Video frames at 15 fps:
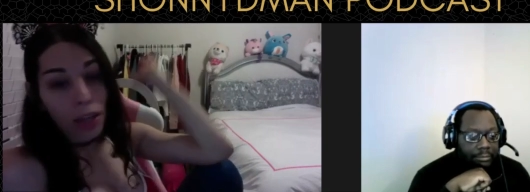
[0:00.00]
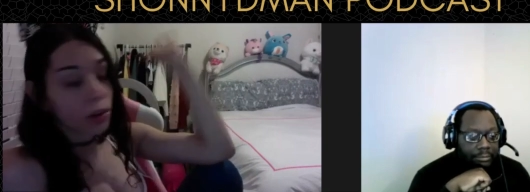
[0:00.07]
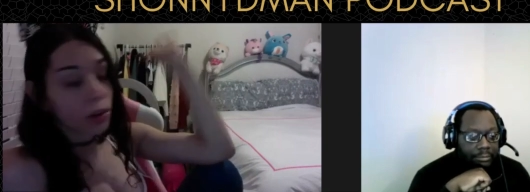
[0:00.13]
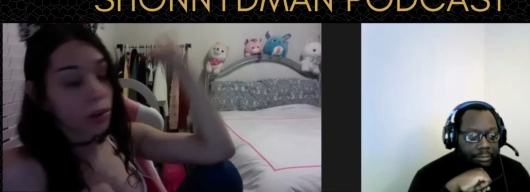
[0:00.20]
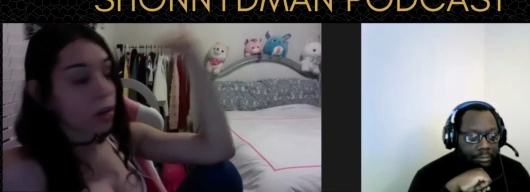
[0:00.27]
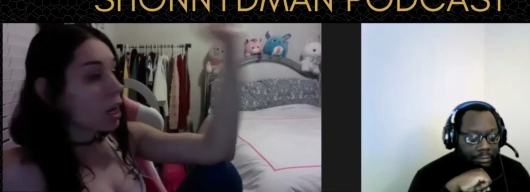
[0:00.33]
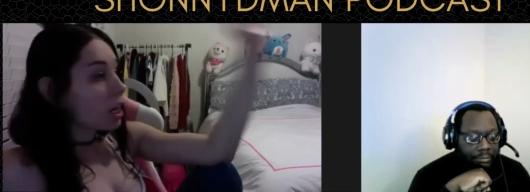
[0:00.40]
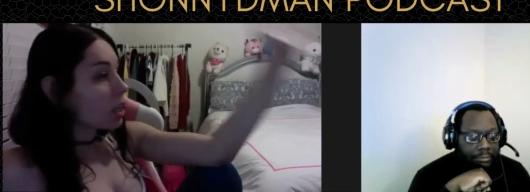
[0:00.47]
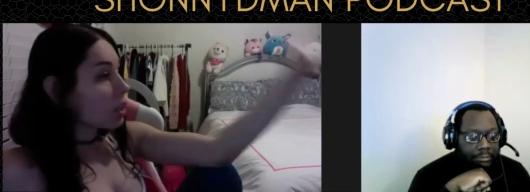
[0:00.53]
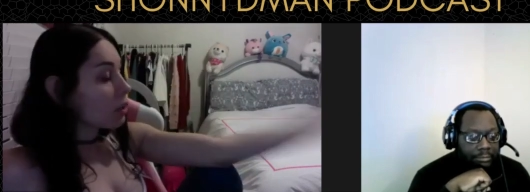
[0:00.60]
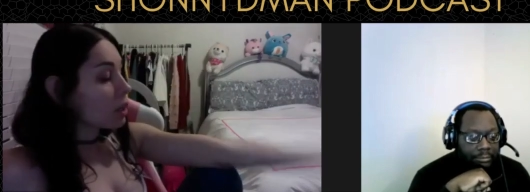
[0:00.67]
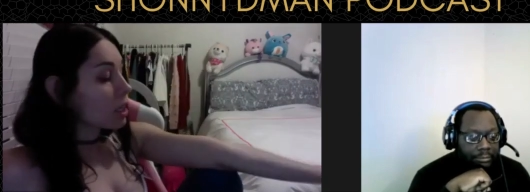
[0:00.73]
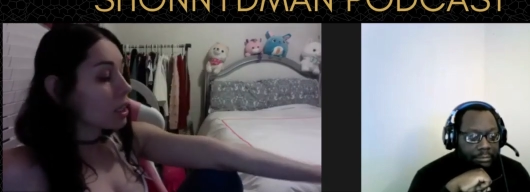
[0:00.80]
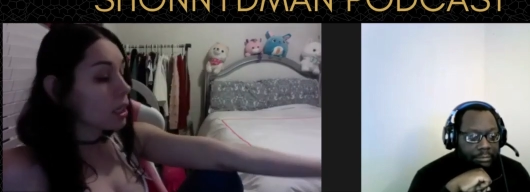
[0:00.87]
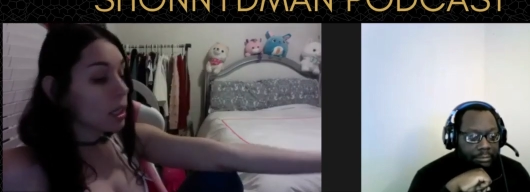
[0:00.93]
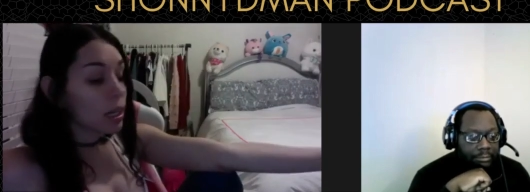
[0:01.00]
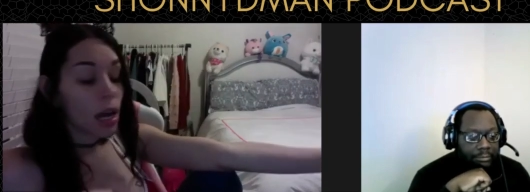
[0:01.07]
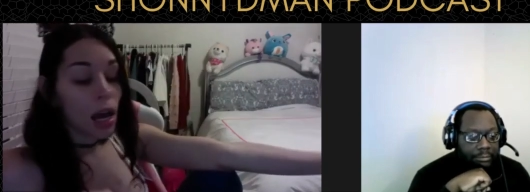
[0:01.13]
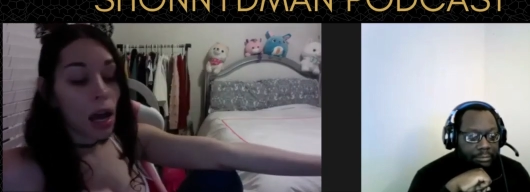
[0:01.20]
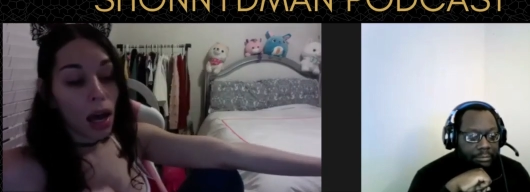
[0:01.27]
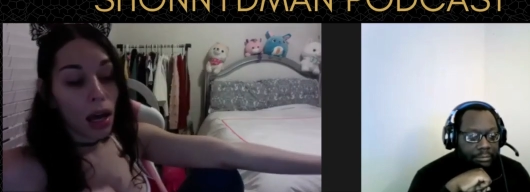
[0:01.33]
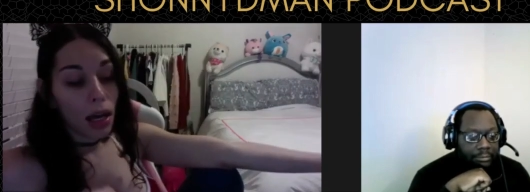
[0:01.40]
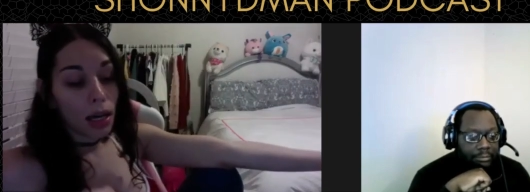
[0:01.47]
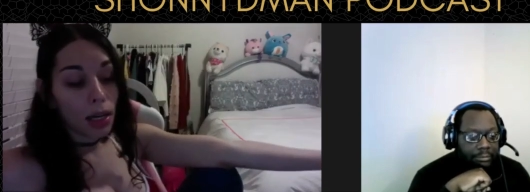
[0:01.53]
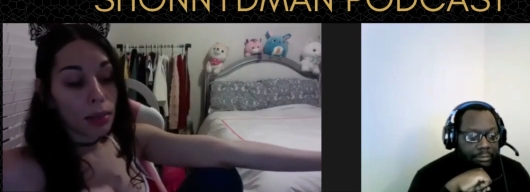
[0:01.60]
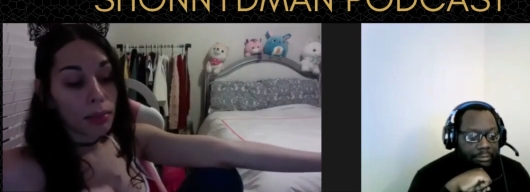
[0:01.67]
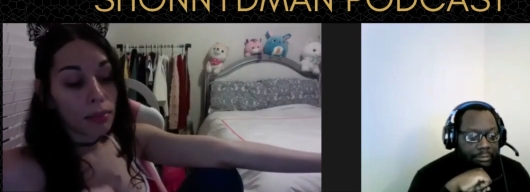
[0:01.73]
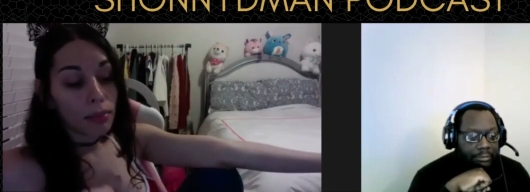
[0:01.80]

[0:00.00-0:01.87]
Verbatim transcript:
Speaker 1: You're hungry. Um,